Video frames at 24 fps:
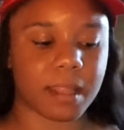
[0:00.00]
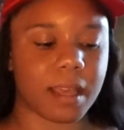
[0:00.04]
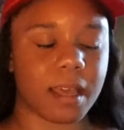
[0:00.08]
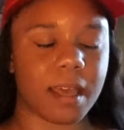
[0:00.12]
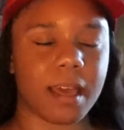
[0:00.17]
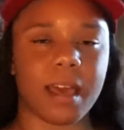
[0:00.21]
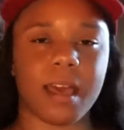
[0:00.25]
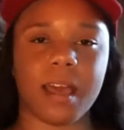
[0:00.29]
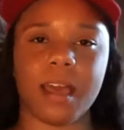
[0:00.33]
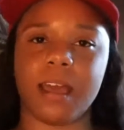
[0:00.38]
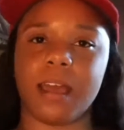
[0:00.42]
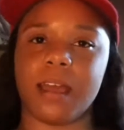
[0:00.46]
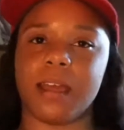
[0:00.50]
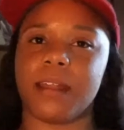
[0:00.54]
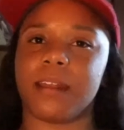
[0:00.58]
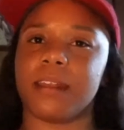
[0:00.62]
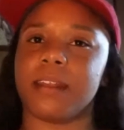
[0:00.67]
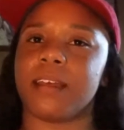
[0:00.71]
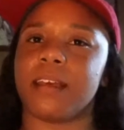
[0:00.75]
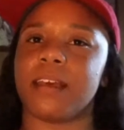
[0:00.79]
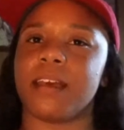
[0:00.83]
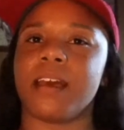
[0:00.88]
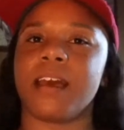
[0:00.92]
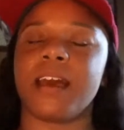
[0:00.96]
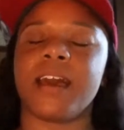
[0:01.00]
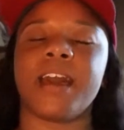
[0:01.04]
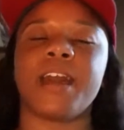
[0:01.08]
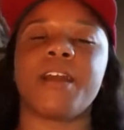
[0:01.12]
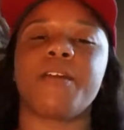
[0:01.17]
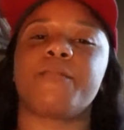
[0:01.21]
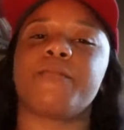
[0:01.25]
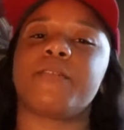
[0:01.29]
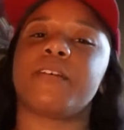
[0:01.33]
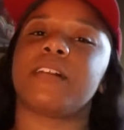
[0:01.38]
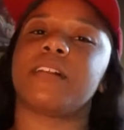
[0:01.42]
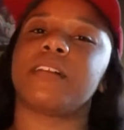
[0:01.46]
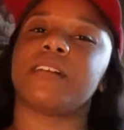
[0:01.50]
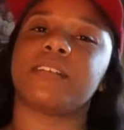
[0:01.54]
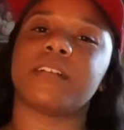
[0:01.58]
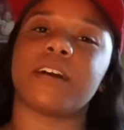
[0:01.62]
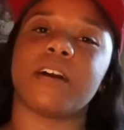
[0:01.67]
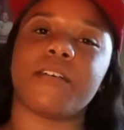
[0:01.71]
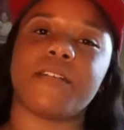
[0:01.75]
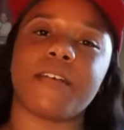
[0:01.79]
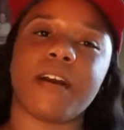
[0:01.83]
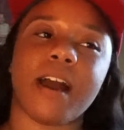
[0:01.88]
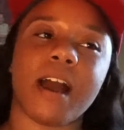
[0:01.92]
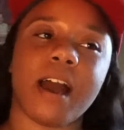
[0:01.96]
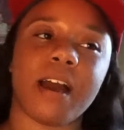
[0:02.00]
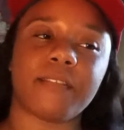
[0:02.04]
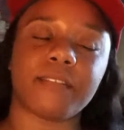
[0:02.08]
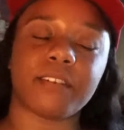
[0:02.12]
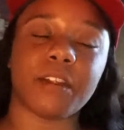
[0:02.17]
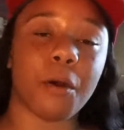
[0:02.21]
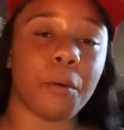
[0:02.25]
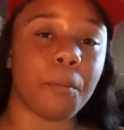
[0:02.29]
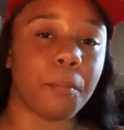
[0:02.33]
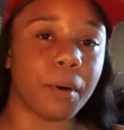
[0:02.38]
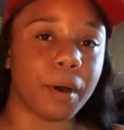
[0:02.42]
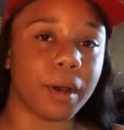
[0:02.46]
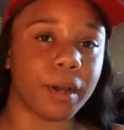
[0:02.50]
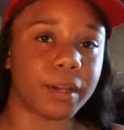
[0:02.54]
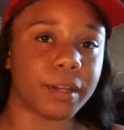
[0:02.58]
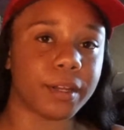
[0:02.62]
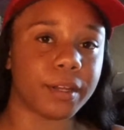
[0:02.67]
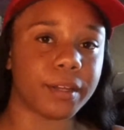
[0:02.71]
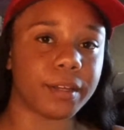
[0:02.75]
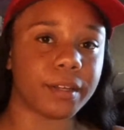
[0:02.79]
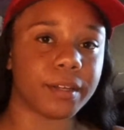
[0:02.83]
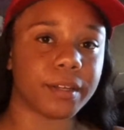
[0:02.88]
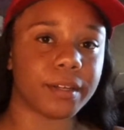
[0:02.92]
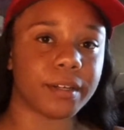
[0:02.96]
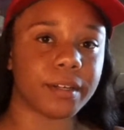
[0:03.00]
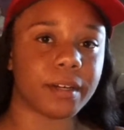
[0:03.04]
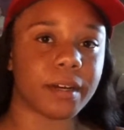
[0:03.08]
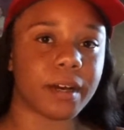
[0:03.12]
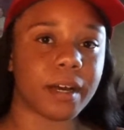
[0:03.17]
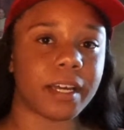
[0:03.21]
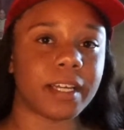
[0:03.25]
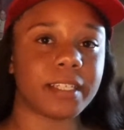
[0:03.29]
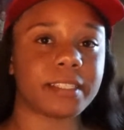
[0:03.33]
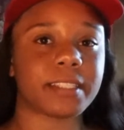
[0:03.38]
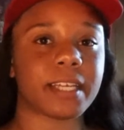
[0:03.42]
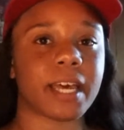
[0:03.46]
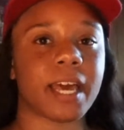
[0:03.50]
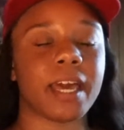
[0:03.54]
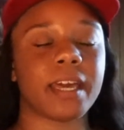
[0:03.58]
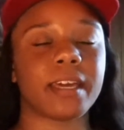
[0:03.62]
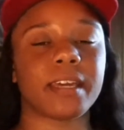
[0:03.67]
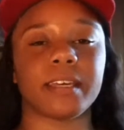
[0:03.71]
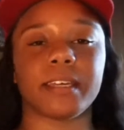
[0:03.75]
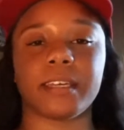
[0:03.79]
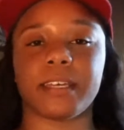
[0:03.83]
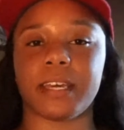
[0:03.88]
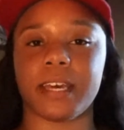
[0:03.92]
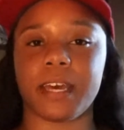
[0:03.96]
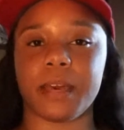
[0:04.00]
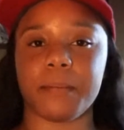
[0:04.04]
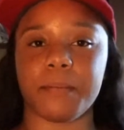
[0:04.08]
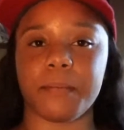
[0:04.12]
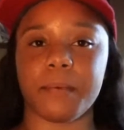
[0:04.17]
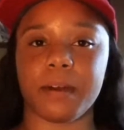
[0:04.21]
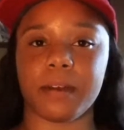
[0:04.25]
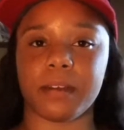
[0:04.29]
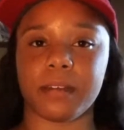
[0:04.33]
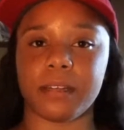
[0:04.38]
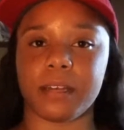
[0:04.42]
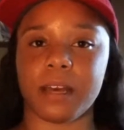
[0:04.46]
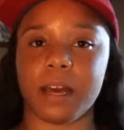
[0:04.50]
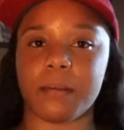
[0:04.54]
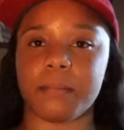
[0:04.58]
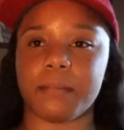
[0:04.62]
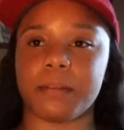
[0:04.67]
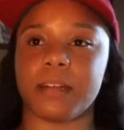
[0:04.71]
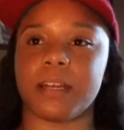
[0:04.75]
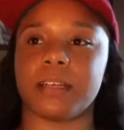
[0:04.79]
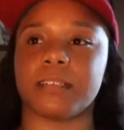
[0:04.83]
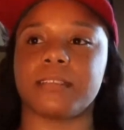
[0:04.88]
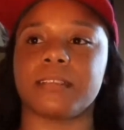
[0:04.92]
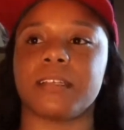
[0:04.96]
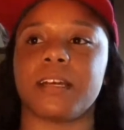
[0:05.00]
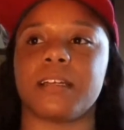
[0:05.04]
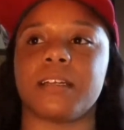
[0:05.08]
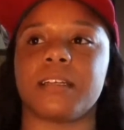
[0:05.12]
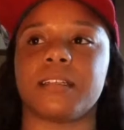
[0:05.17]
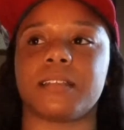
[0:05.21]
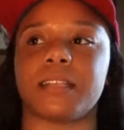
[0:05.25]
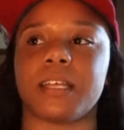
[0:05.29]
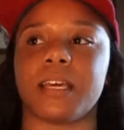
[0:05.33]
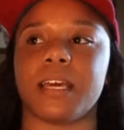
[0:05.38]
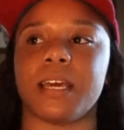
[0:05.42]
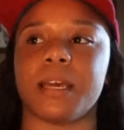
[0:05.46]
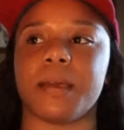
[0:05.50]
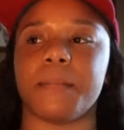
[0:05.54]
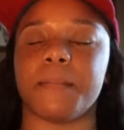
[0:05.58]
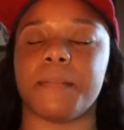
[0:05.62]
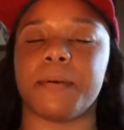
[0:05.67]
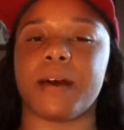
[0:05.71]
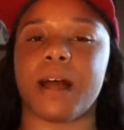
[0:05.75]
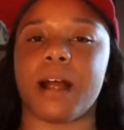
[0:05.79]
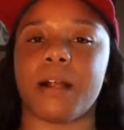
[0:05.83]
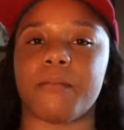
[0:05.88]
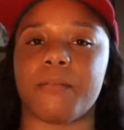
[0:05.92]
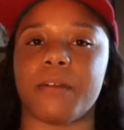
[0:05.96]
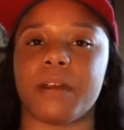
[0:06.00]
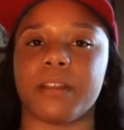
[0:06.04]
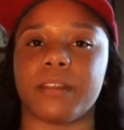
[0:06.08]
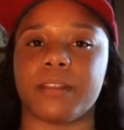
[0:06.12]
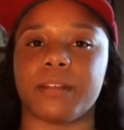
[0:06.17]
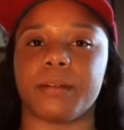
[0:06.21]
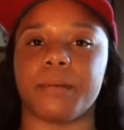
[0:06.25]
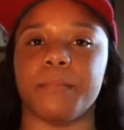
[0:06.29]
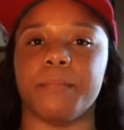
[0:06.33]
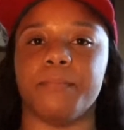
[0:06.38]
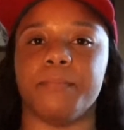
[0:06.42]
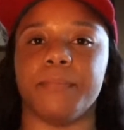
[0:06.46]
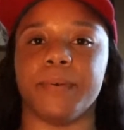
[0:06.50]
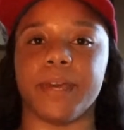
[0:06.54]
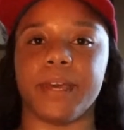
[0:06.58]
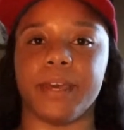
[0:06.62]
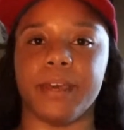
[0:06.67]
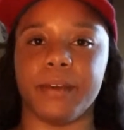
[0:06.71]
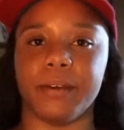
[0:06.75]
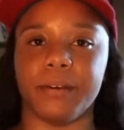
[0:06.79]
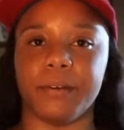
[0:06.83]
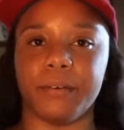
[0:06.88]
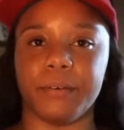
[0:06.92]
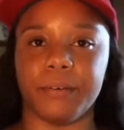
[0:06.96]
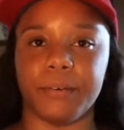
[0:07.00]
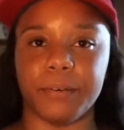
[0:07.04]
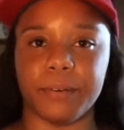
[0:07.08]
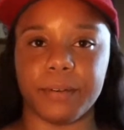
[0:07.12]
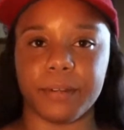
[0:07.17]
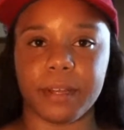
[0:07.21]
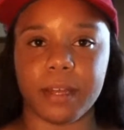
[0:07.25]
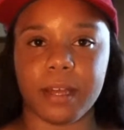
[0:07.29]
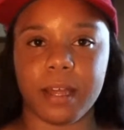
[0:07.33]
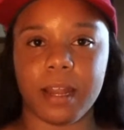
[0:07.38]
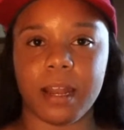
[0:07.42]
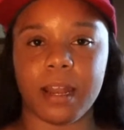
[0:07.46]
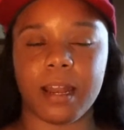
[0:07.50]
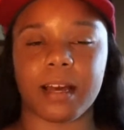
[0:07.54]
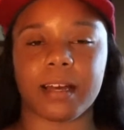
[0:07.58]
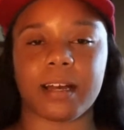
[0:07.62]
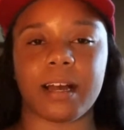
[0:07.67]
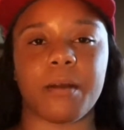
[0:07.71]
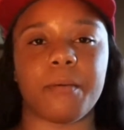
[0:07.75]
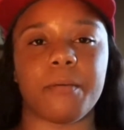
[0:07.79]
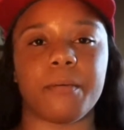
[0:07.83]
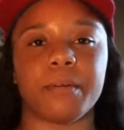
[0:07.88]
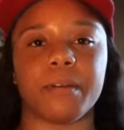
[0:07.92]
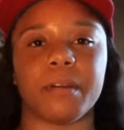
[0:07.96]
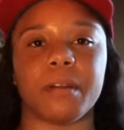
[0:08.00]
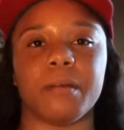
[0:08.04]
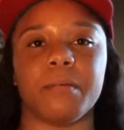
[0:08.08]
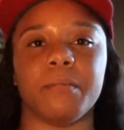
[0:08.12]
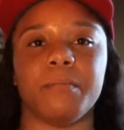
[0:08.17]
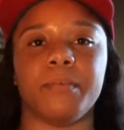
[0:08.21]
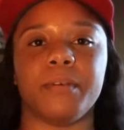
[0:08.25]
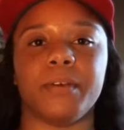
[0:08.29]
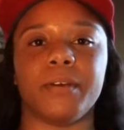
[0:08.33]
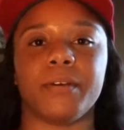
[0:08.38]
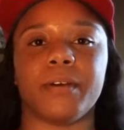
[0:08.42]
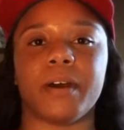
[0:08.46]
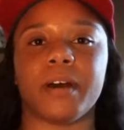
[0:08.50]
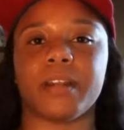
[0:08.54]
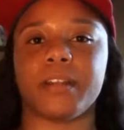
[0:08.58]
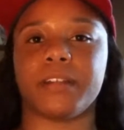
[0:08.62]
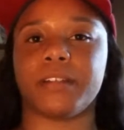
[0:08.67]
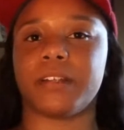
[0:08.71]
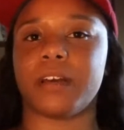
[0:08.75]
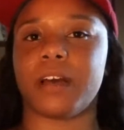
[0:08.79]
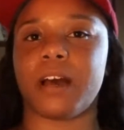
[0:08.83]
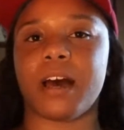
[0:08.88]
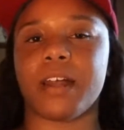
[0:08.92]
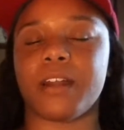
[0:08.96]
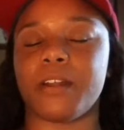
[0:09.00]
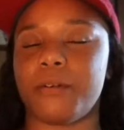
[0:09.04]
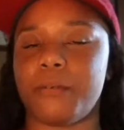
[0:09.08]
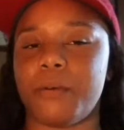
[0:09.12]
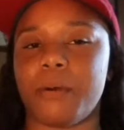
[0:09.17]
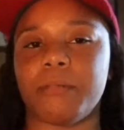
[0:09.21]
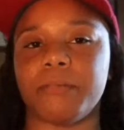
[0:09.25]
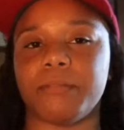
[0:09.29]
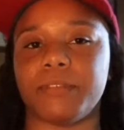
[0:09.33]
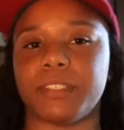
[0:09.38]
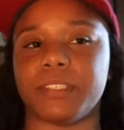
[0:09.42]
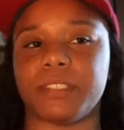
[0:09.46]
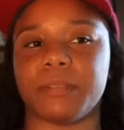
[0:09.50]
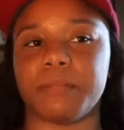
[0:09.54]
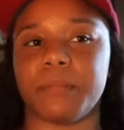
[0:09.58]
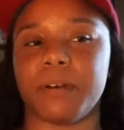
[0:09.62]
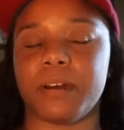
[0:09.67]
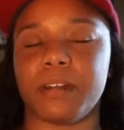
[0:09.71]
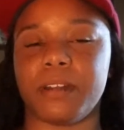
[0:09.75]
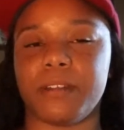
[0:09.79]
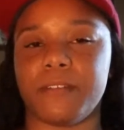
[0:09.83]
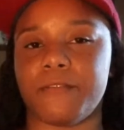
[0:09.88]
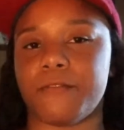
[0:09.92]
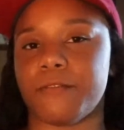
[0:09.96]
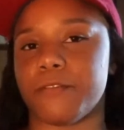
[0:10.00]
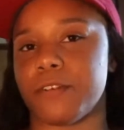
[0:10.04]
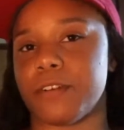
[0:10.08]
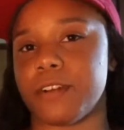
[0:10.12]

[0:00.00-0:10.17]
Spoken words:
and he really don't have no money. He say he can get money. I mean, that's not the thing, but I'd rather build. Like, I want to build. I don't want just money for